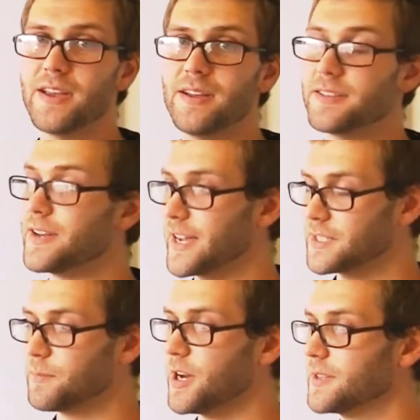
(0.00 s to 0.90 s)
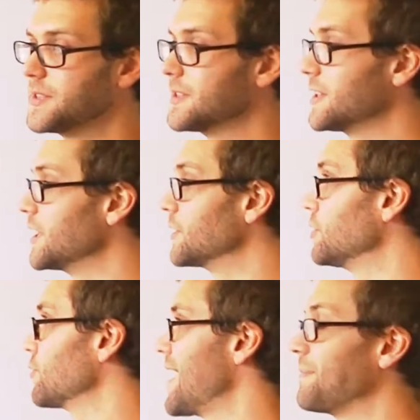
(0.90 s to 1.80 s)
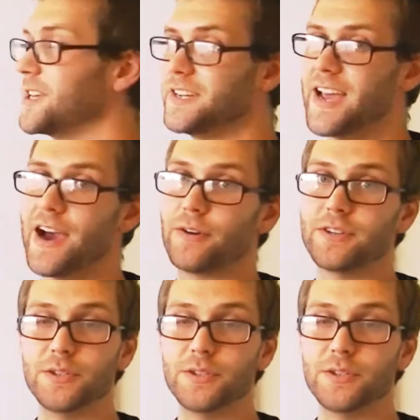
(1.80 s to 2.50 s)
The next month, it'll ramp you down